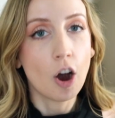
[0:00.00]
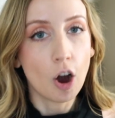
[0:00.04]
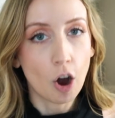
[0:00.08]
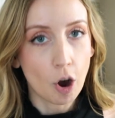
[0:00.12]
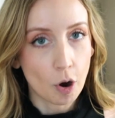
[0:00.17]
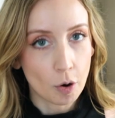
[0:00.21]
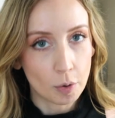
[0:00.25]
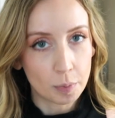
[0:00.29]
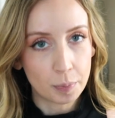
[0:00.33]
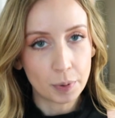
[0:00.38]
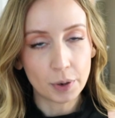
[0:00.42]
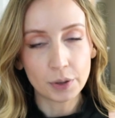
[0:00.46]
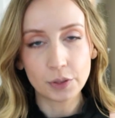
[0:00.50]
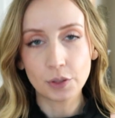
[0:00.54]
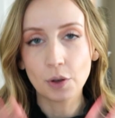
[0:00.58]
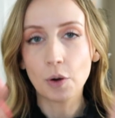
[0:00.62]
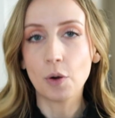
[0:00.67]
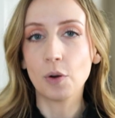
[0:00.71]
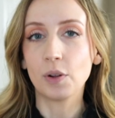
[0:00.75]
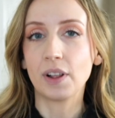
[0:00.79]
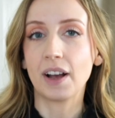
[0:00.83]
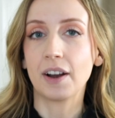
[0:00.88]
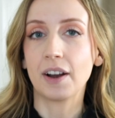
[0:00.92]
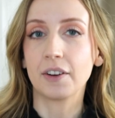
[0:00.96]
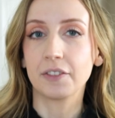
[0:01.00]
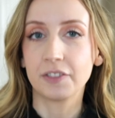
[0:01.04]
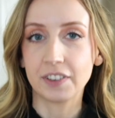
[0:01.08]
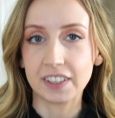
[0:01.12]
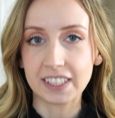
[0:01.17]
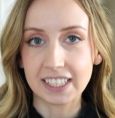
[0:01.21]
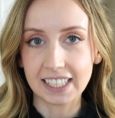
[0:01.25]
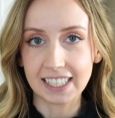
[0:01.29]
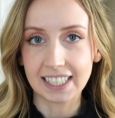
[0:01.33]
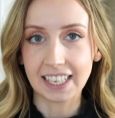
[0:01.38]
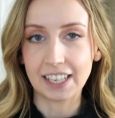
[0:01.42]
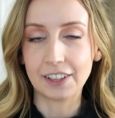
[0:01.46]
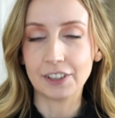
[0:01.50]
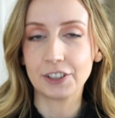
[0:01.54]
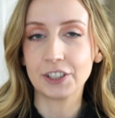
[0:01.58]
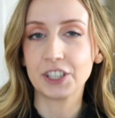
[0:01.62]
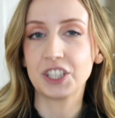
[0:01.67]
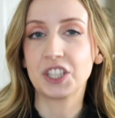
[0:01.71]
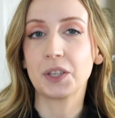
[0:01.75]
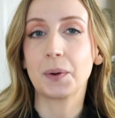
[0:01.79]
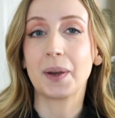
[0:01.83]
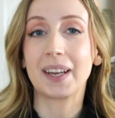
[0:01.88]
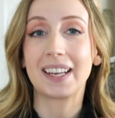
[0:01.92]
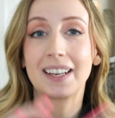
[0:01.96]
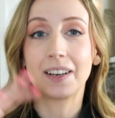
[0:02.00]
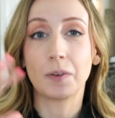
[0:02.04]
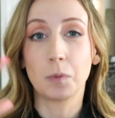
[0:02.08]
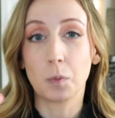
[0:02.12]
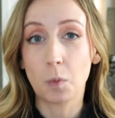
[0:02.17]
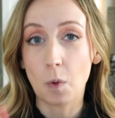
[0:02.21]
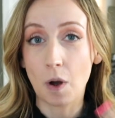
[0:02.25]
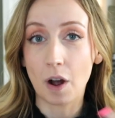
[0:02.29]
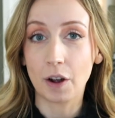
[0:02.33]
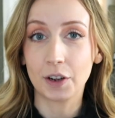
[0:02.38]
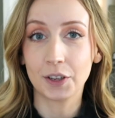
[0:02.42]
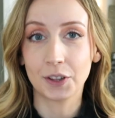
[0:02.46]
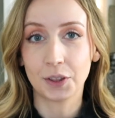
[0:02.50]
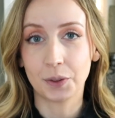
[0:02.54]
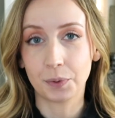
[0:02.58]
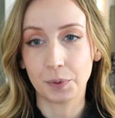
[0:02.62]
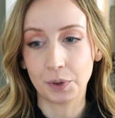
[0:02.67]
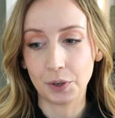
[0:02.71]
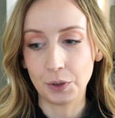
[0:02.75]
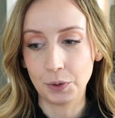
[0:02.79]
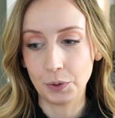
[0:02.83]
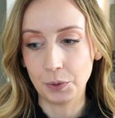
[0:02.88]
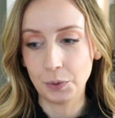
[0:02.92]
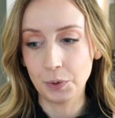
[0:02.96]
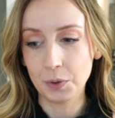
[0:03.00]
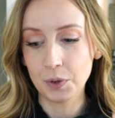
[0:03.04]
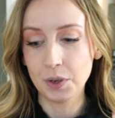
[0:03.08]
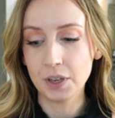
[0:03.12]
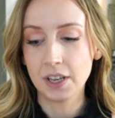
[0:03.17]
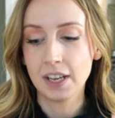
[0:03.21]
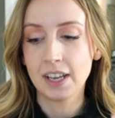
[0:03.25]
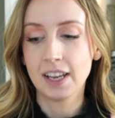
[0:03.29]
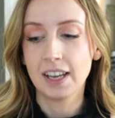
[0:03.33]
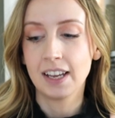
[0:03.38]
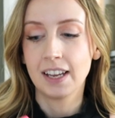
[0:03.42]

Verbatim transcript: I'll put the whole outfit together so I can walk through